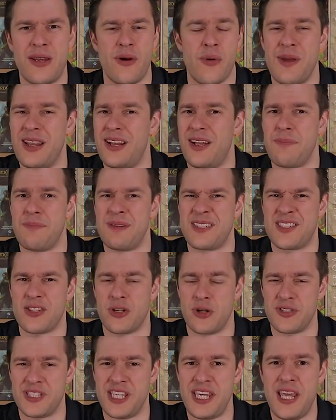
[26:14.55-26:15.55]
They're a bit like
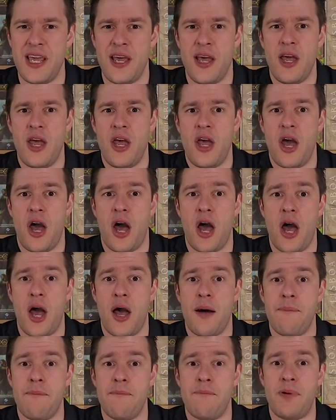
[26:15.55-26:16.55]
biscotti.
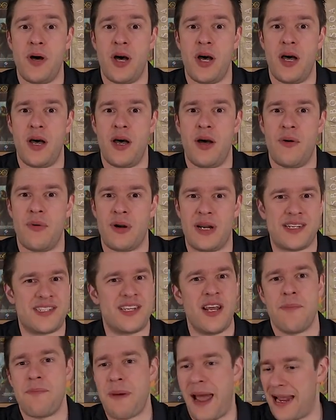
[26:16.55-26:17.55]
But when I
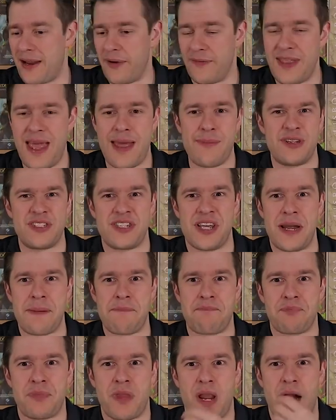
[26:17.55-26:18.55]
see a bag of them, it's like...